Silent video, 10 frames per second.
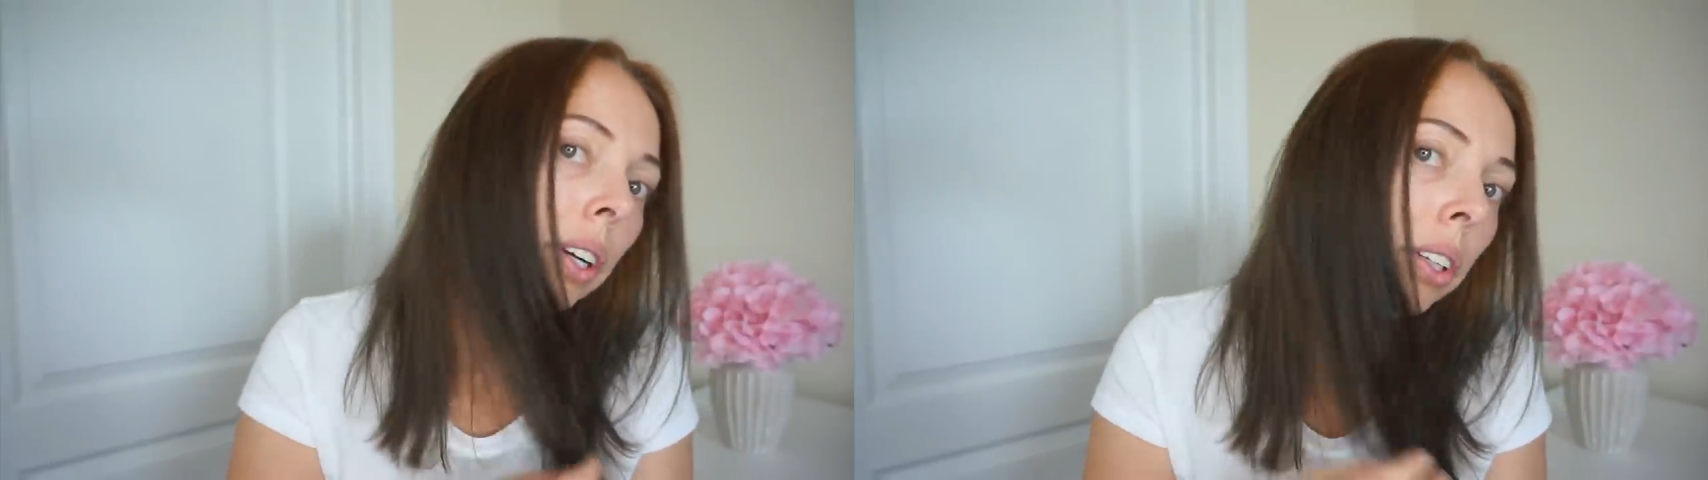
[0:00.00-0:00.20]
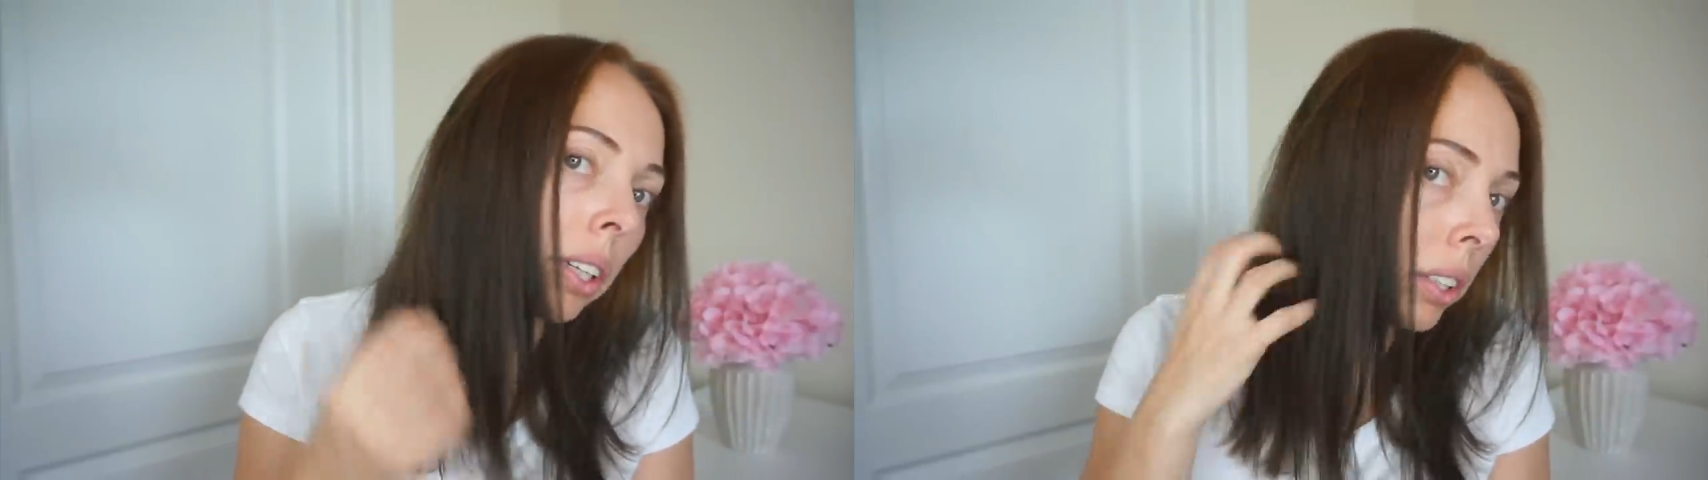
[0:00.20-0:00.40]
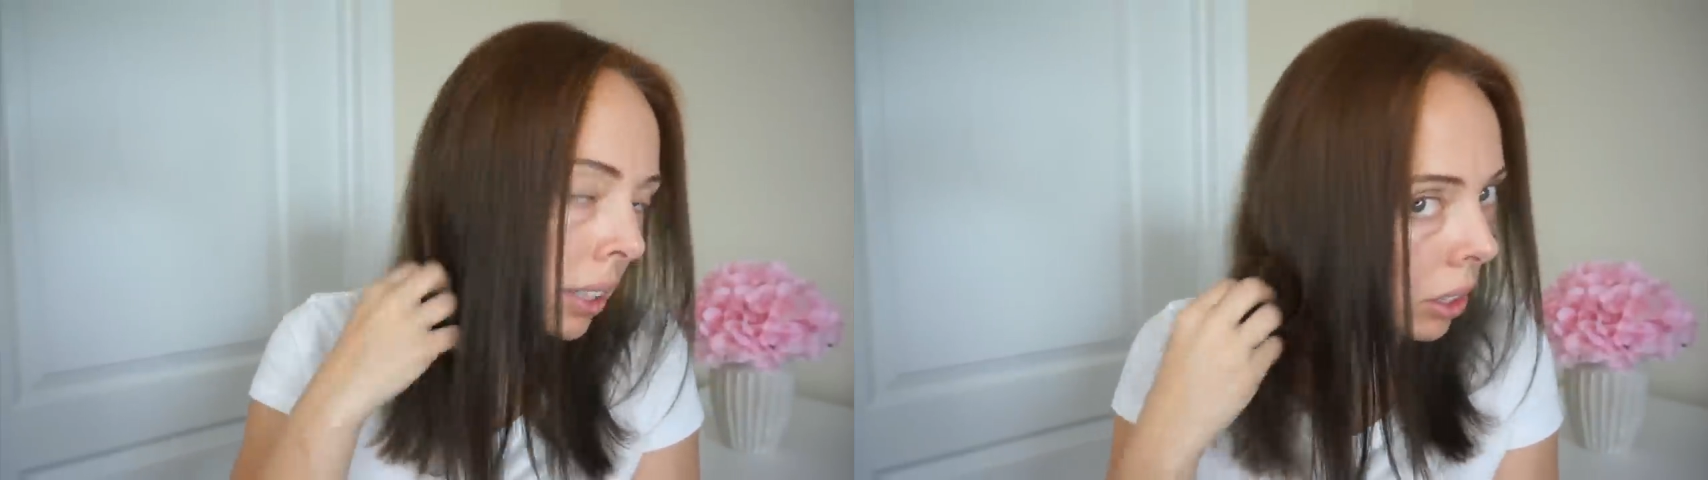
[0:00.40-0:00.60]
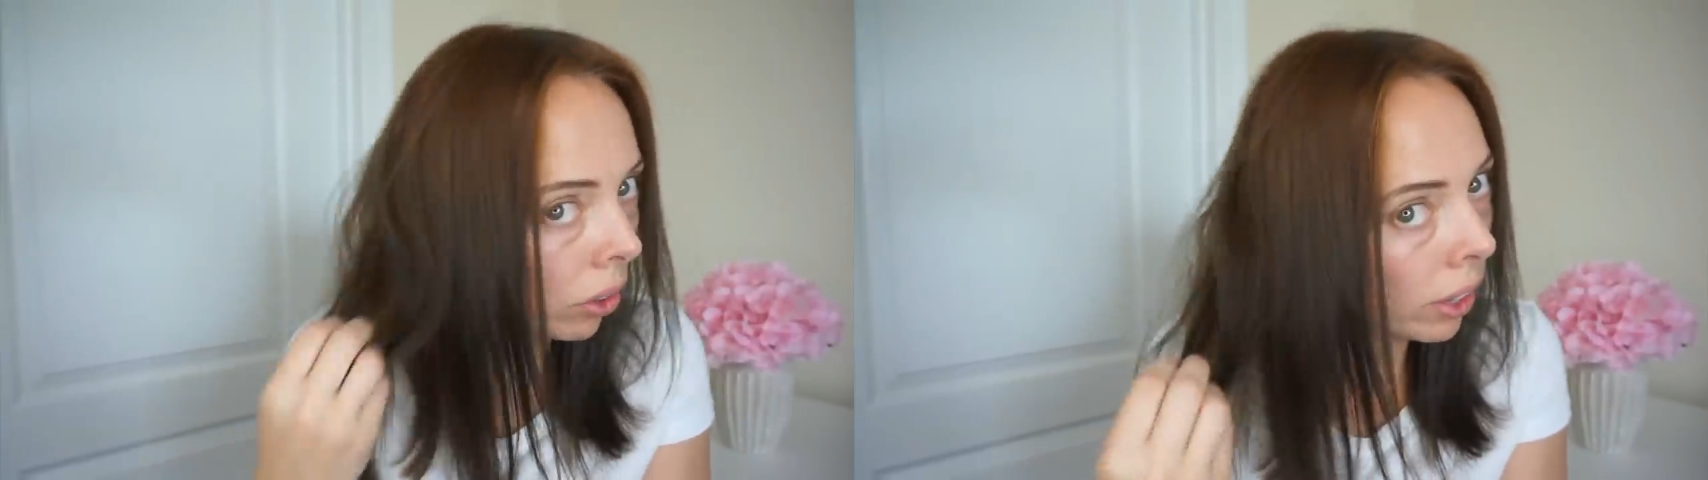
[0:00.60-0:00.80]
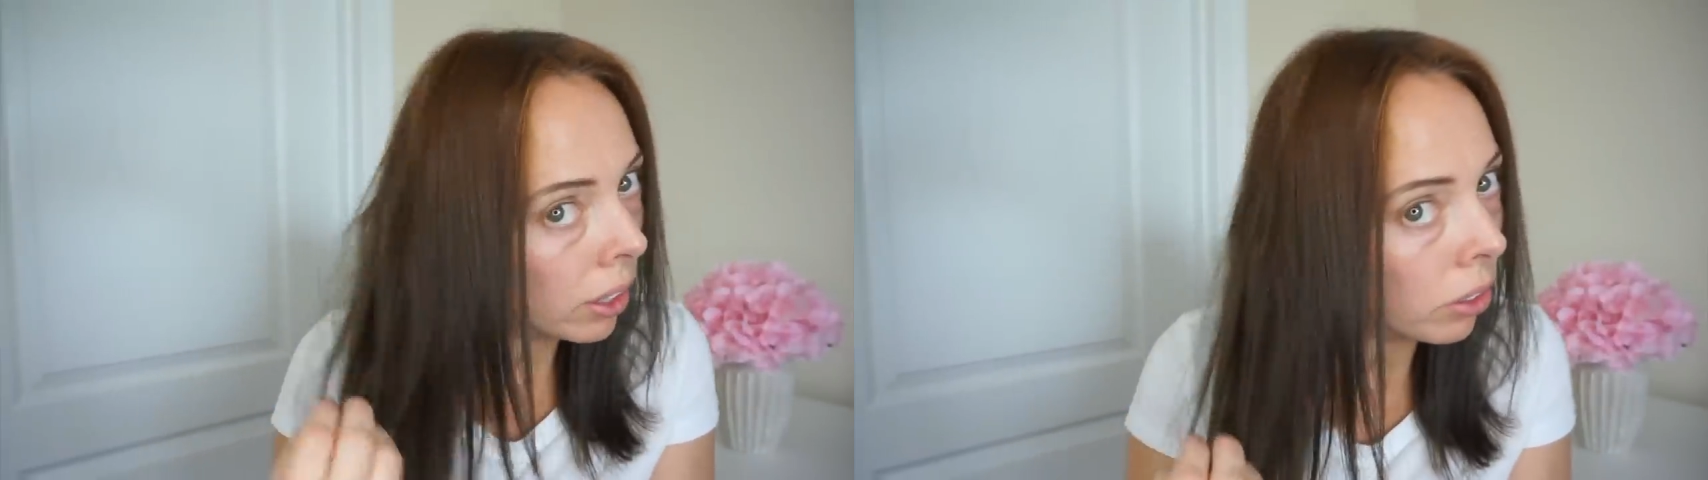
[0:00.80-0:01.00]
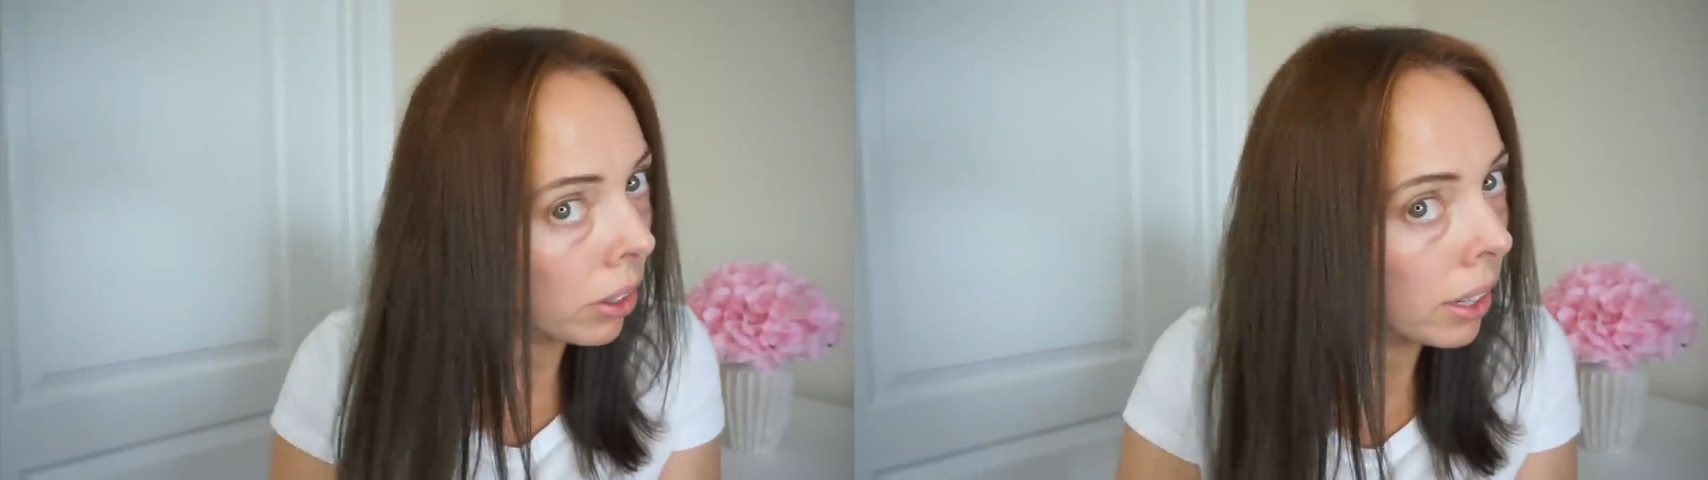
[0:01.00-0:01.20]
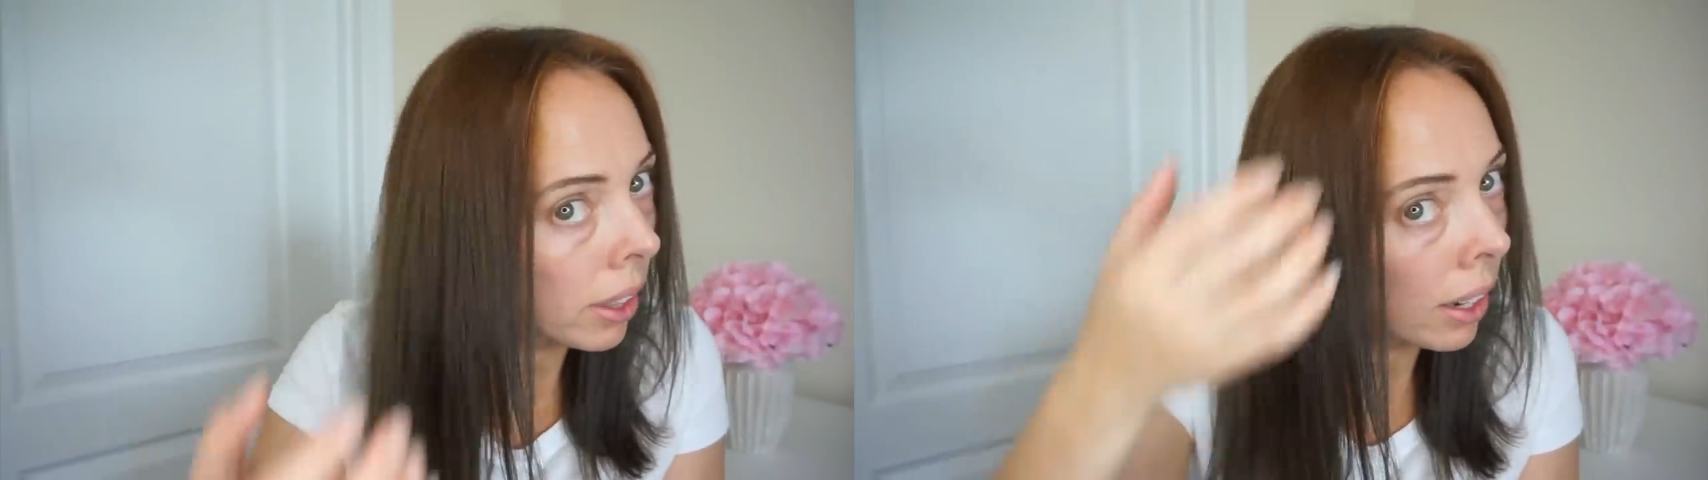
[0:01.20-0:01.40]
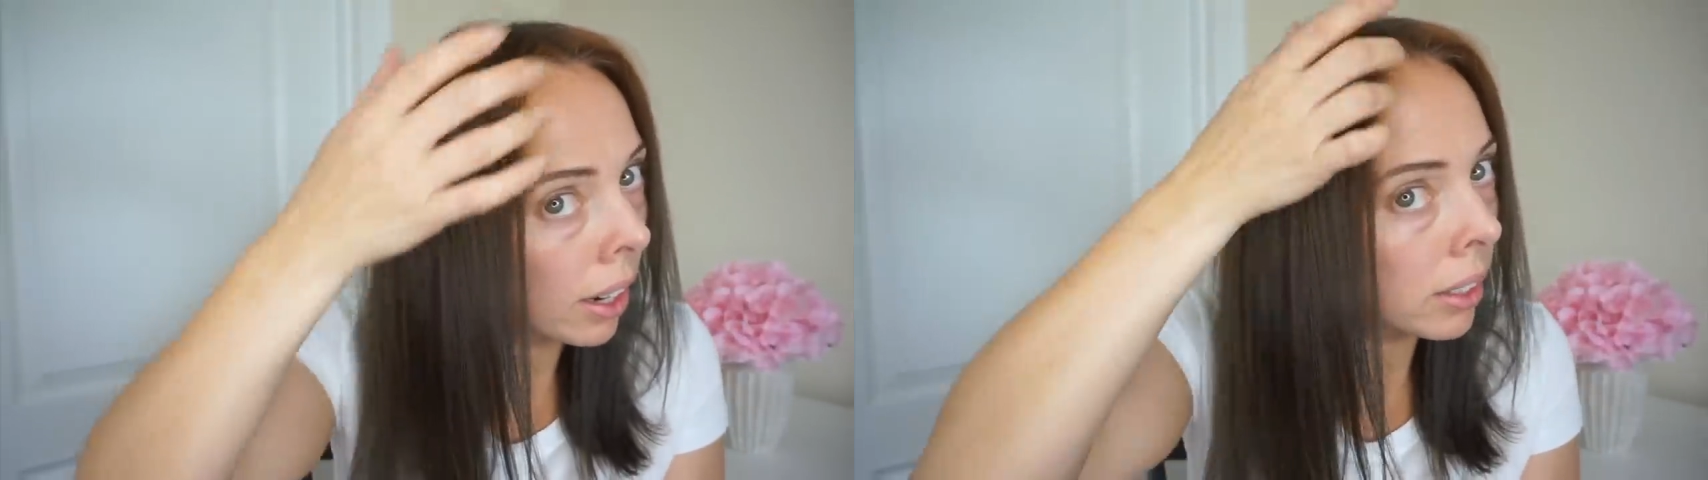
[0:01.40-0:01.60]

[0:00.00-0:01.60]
and you can see all that green there